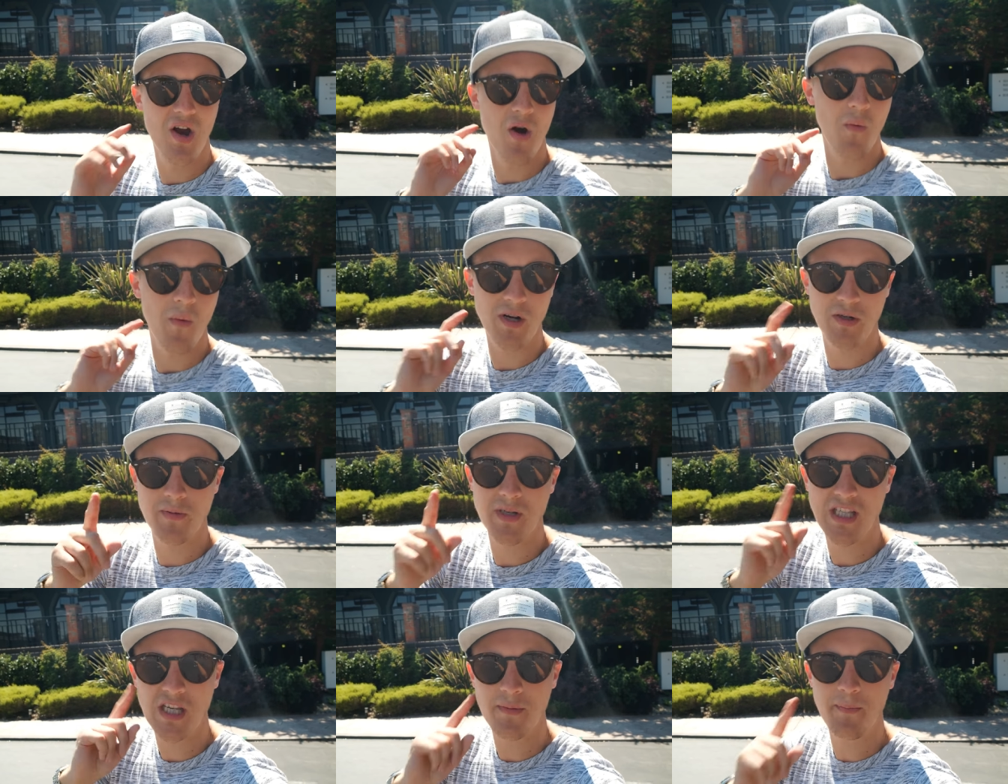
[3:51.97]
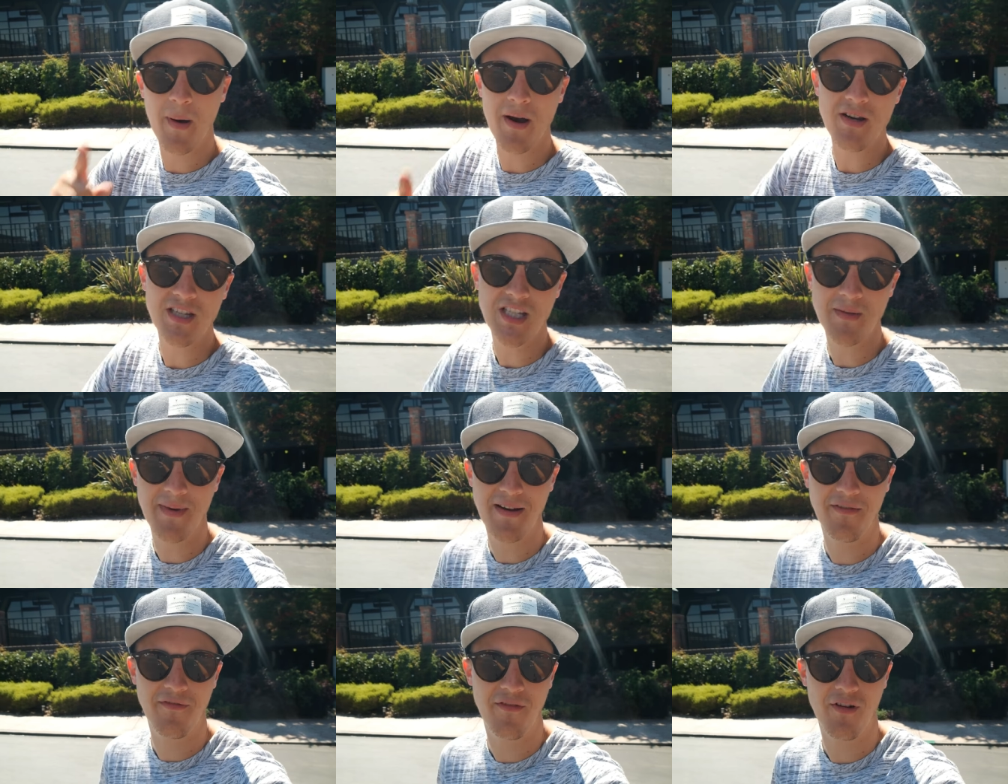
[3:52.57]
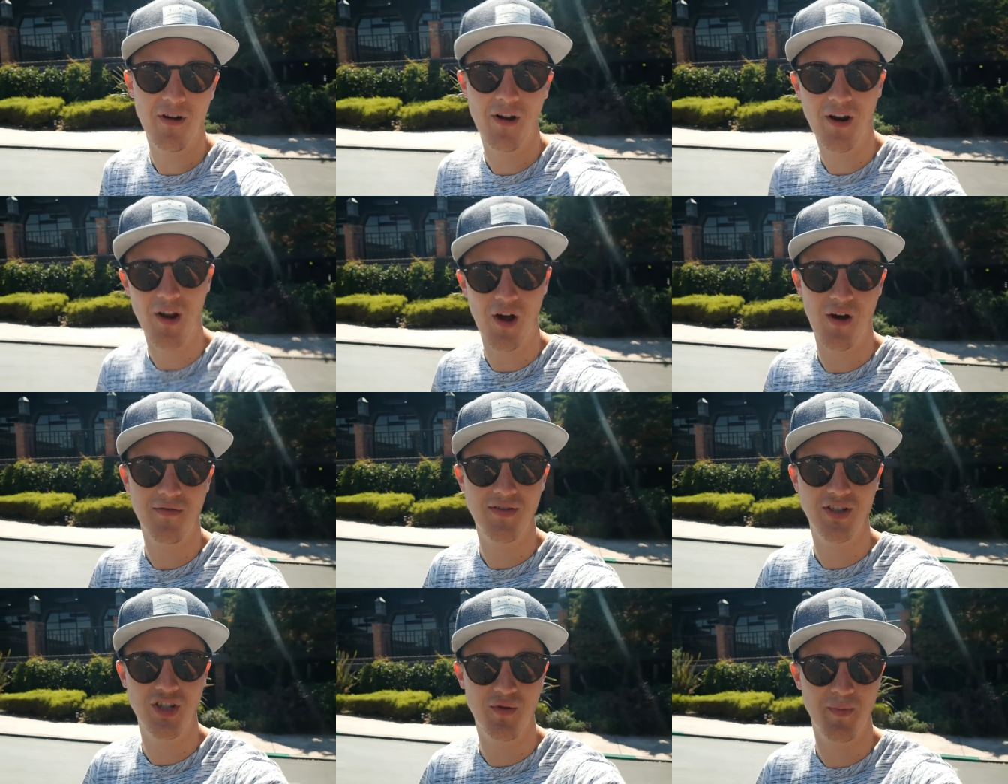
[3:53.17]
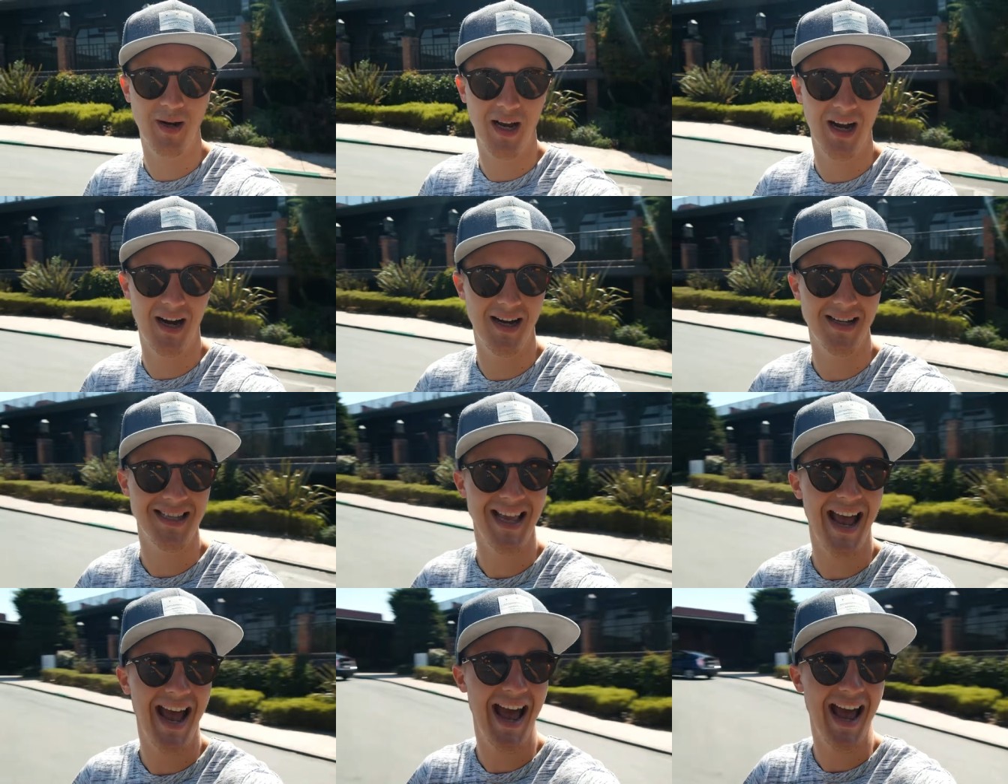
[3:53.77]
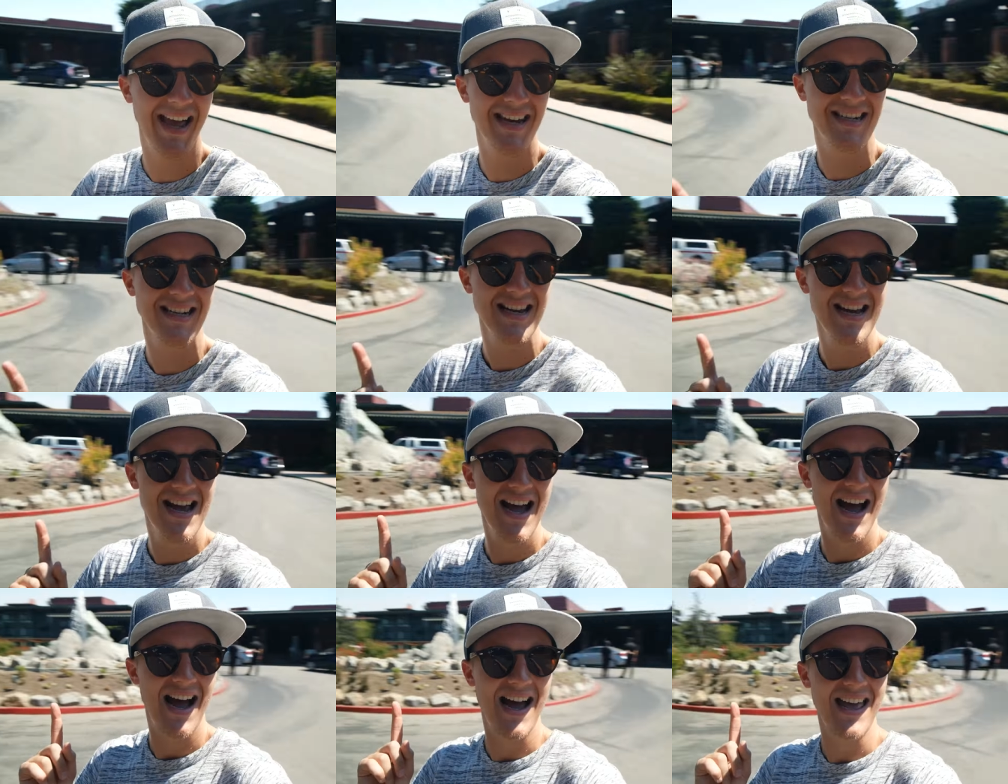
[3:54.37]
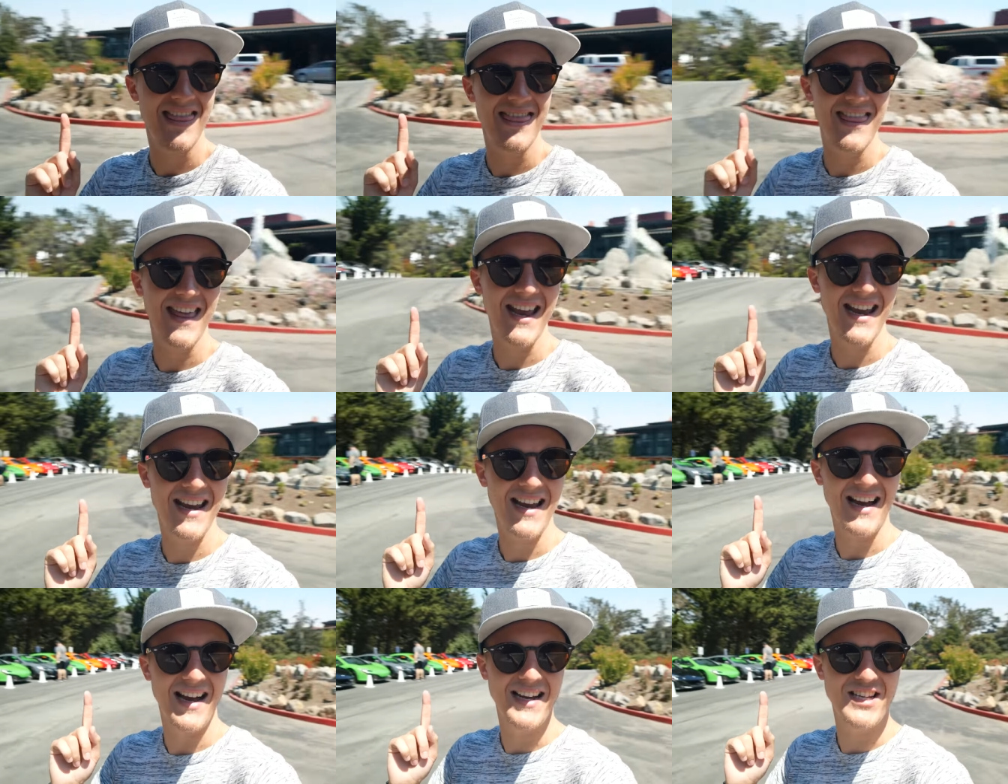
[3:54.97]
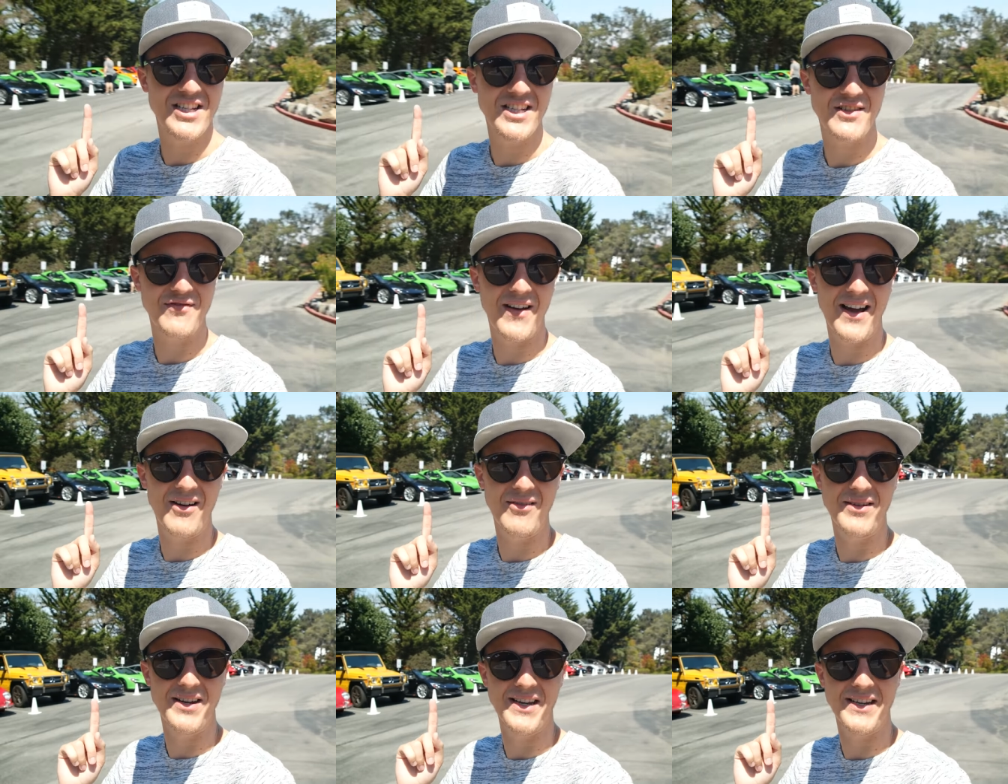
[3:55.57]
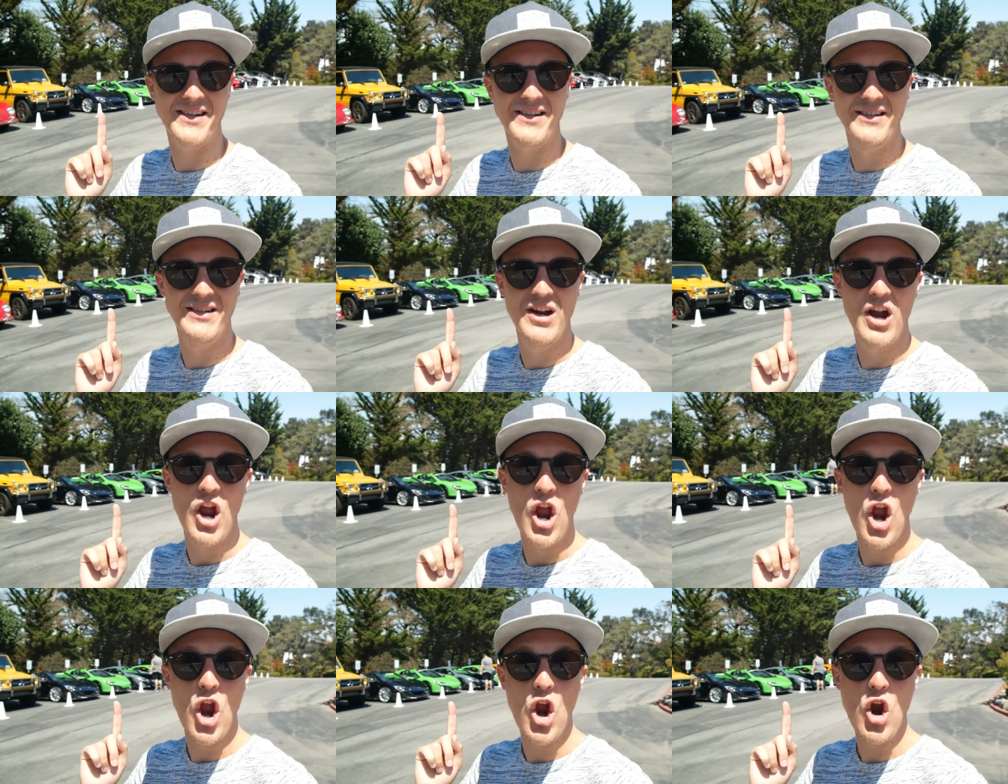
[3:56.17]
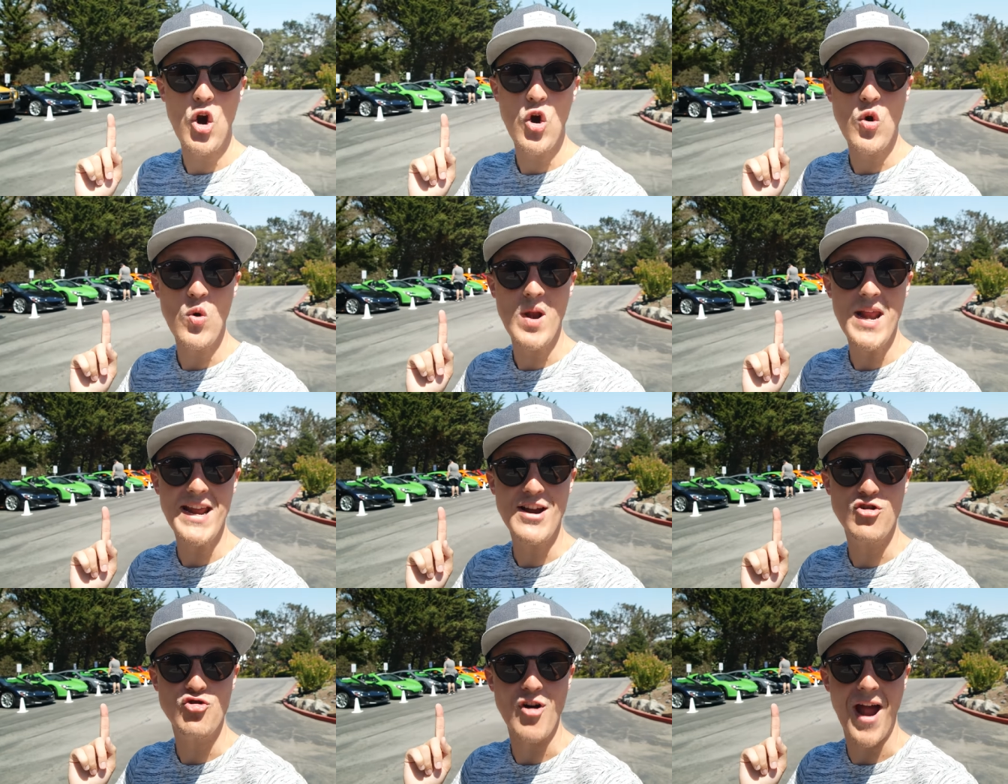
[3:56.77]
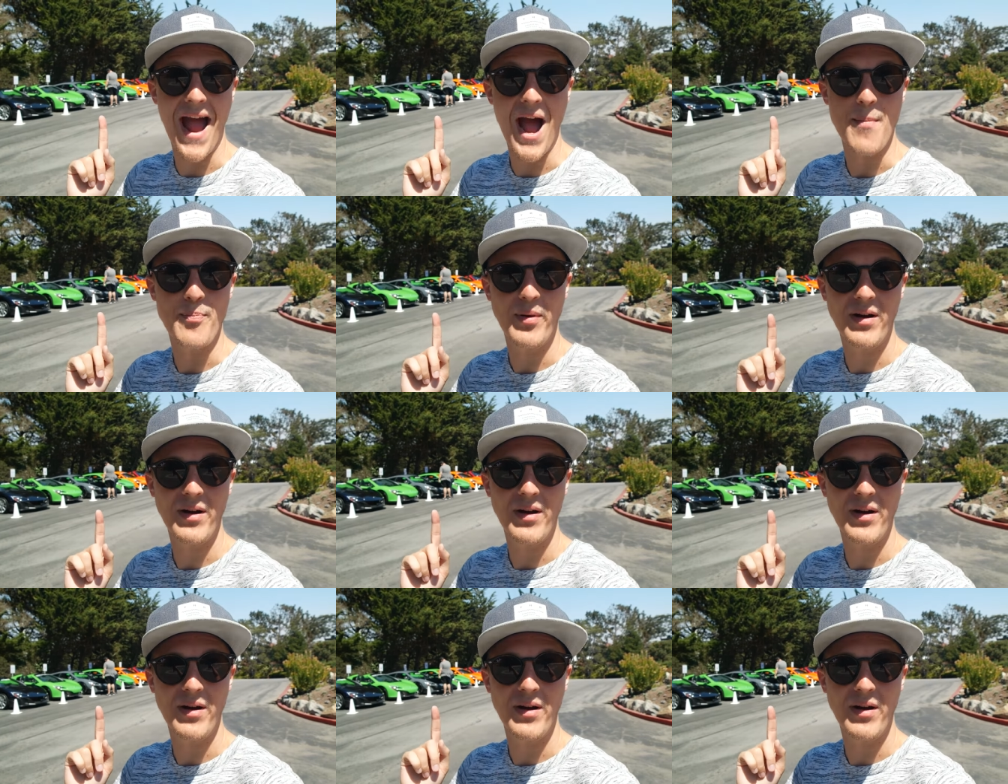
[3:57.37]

which was supposed to be full of supercars, and I think I just found it. Holy crap.